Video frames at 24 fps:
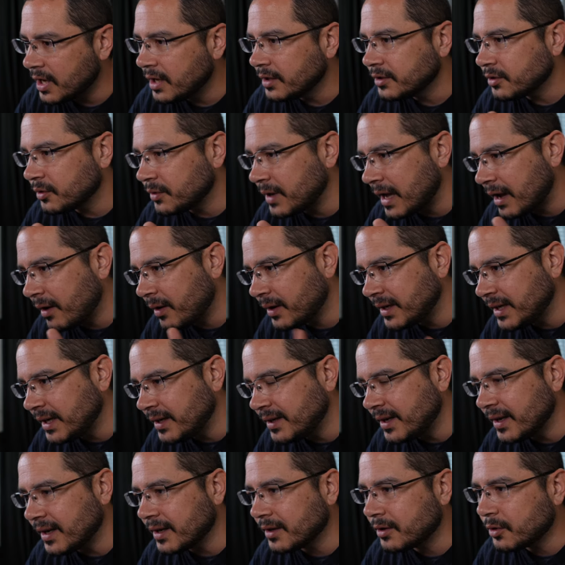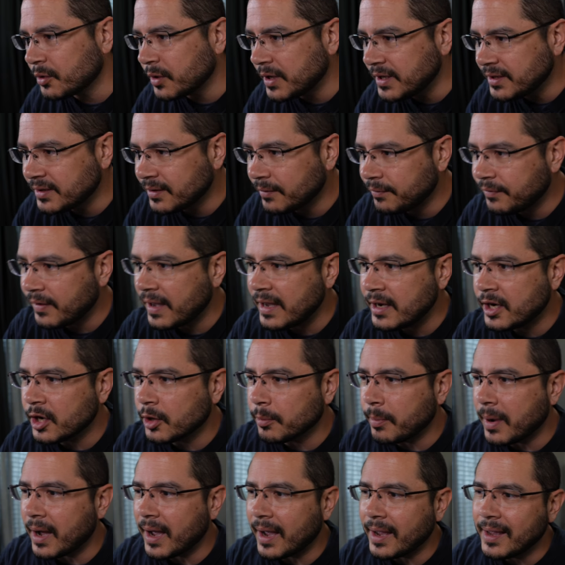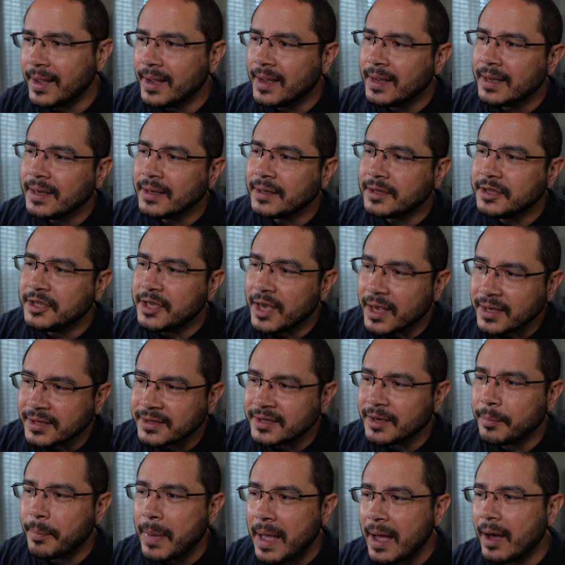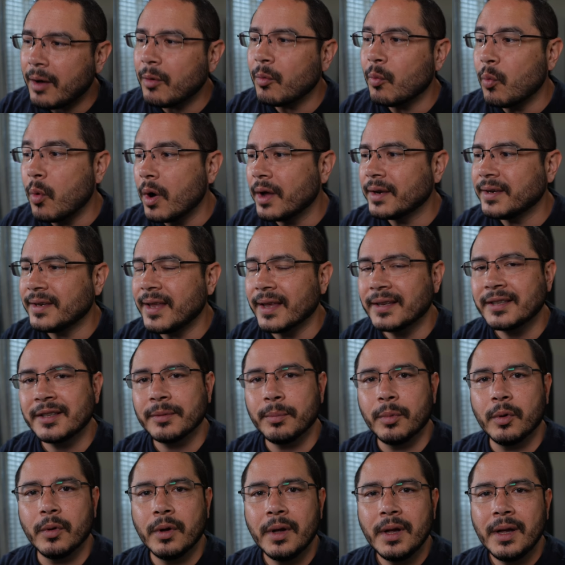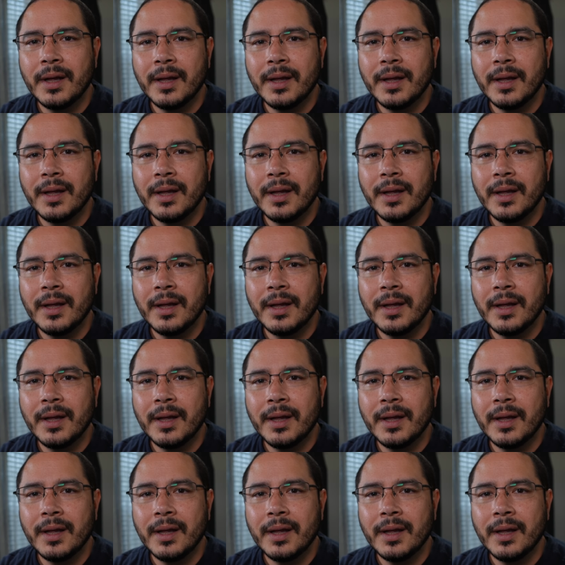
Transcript: so now I need to increase the fader by just about 1 decibel.